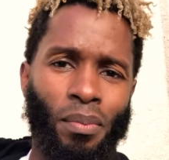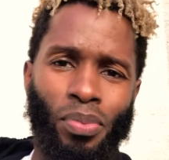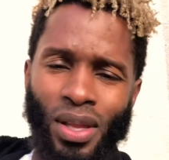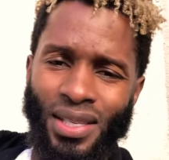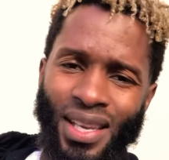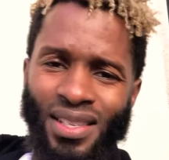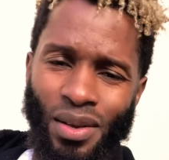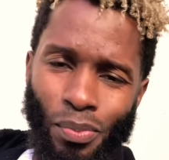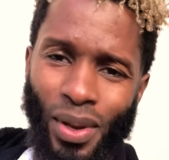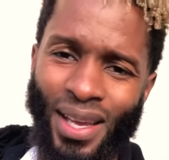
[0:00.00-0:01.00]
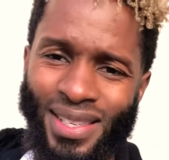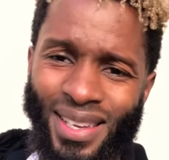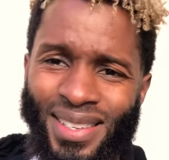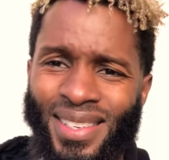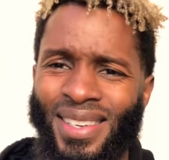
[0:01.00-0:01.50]
Blessings and
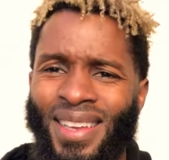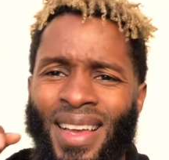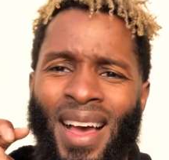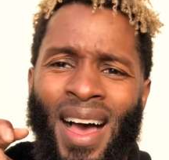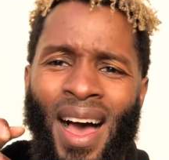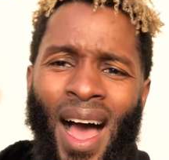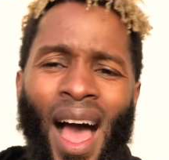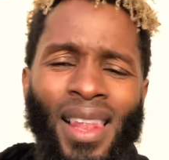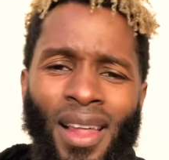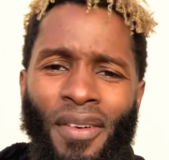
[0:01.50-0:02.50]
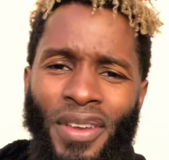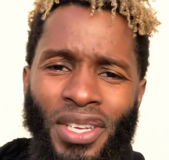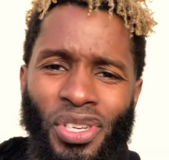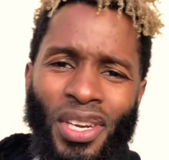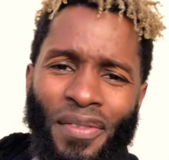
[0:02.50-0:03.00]
blessings. I love
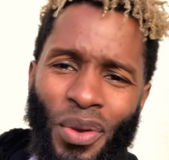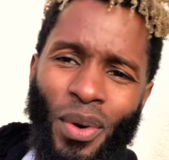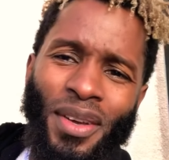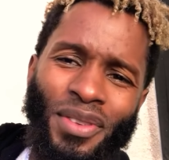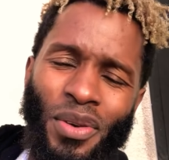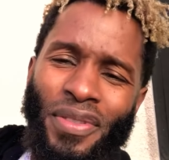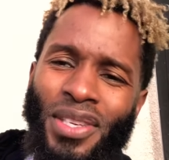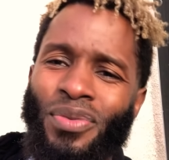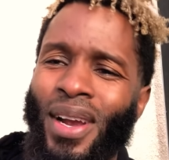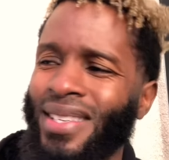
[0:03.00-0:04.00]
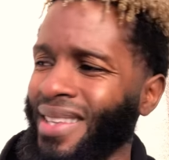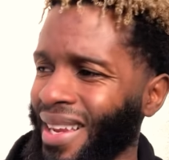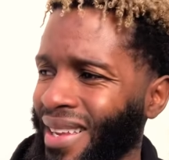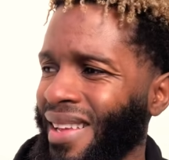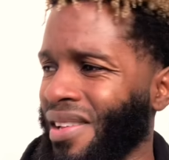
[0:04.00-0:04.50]
each and every one of you. If this
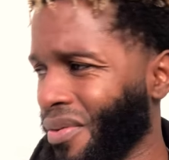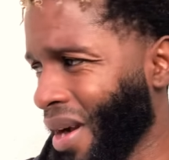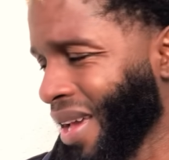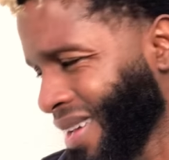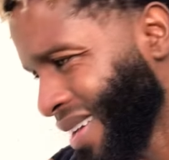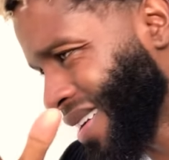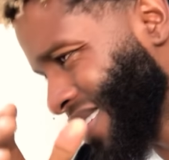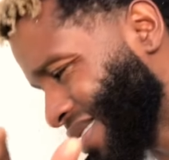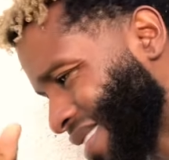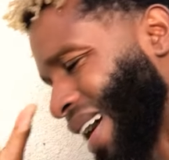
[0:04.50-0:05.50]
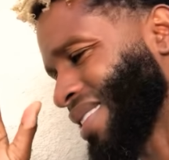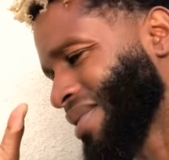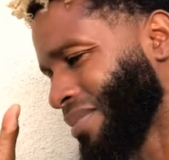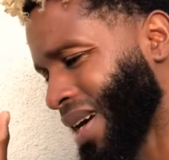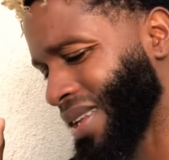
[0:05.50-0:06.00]
resonated in any way, tag
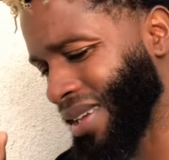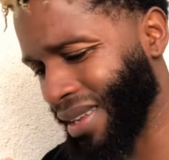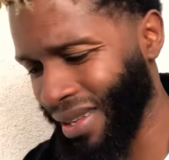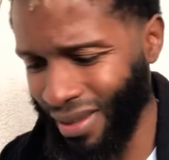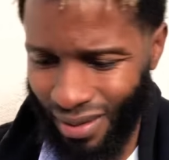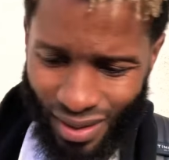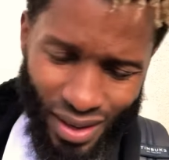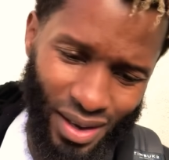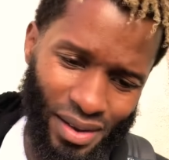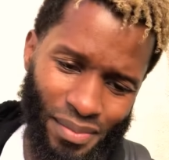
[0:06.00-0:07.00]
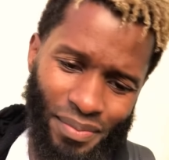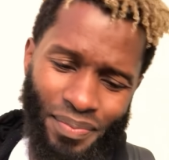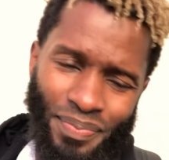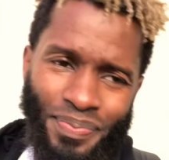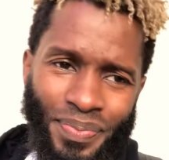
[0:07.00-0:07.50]
somebody in it, um,
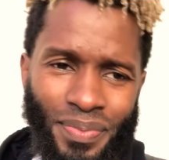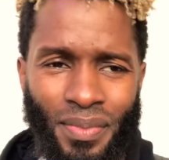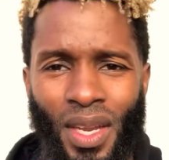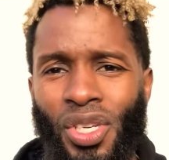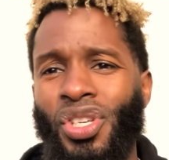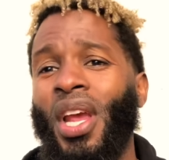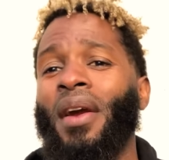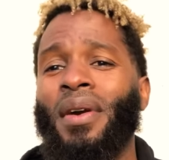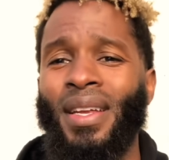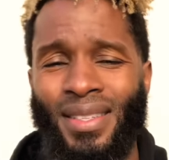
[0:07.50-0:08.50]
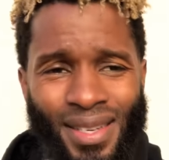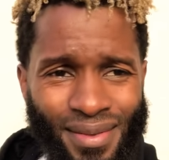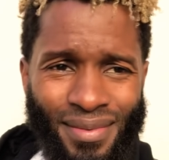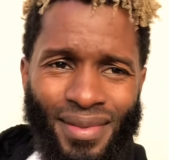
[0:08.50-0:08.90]
share it.